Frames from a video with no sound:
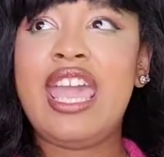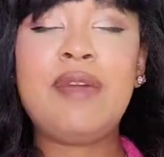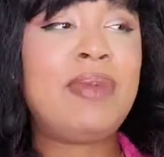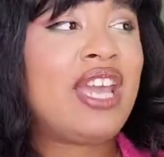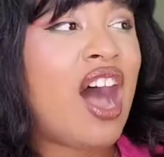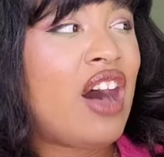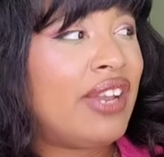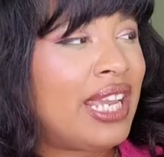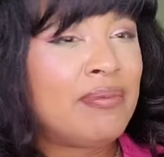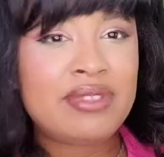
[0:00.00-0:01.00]
It be
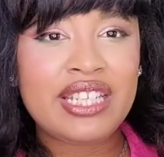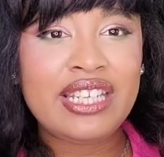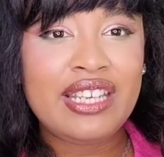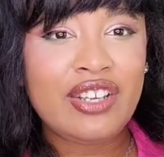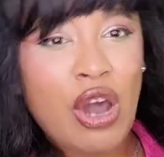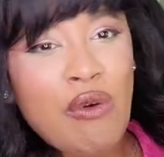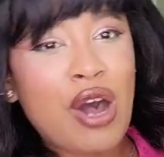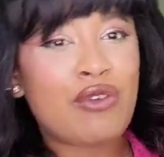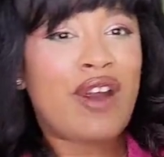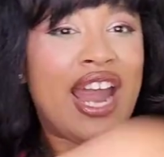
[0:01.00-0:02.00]
all empty,
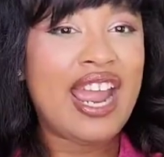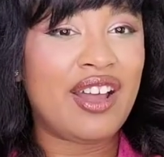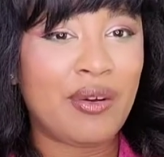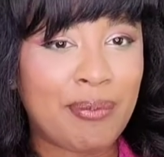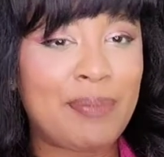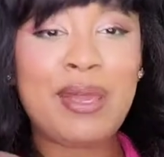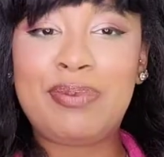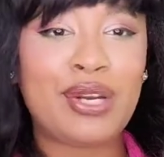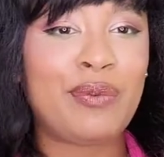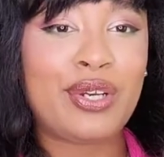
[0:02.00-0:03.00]
go around, but
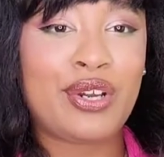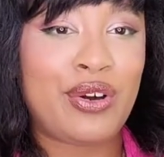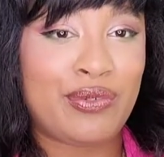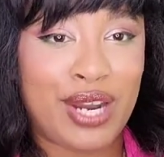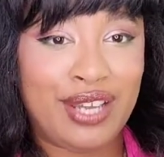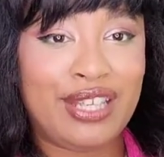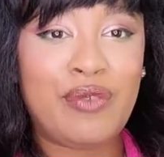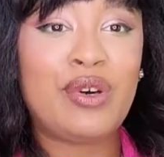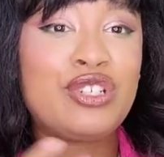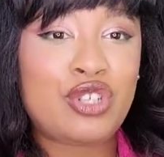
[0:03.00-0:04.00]
people don't wanna go around.
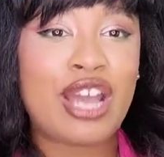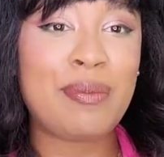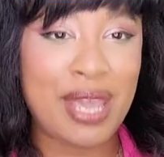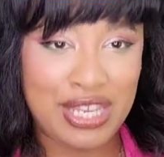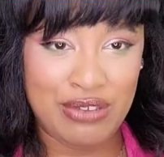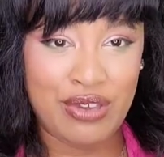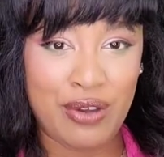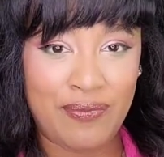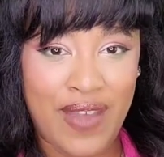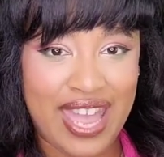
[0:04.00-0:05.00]
They wanna try to make you
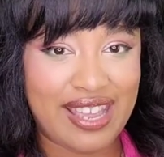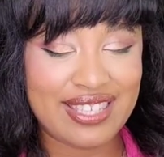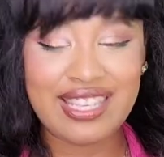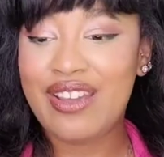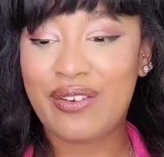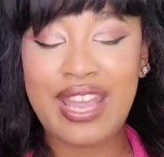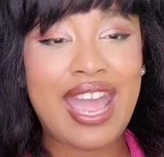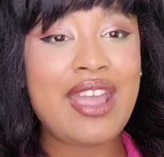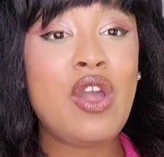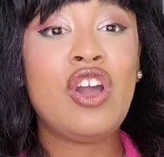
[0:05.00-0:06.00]
go fast,
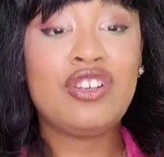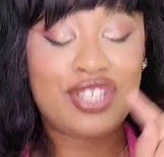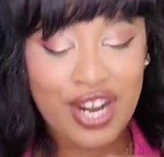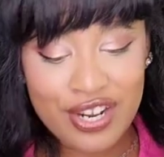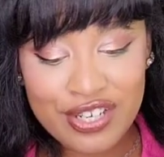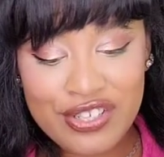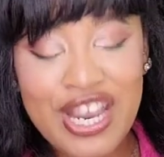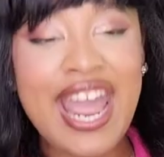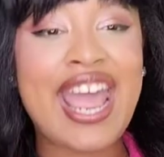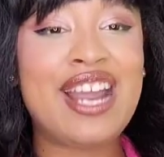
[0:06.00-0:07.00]
okay? Turn
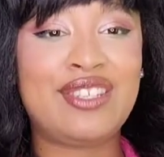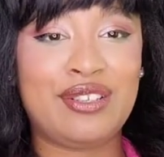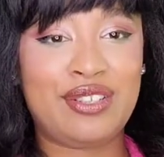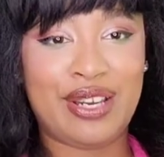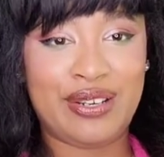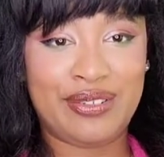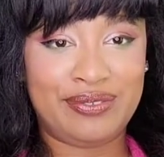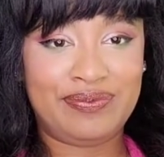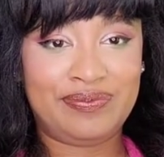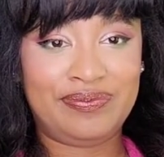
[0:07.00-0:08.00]
your hazards
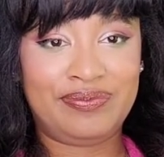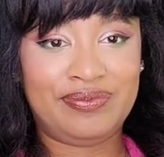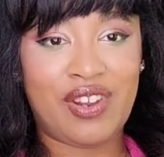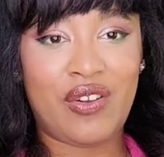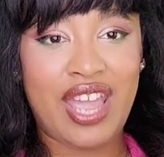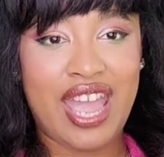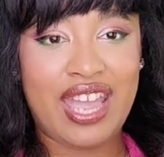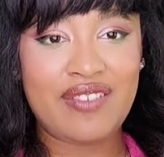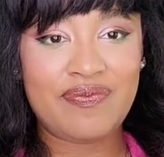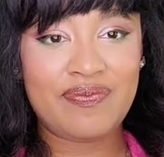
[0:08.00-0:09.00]
on,
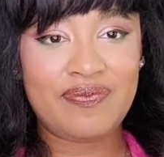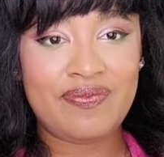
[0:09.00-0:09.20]
okay?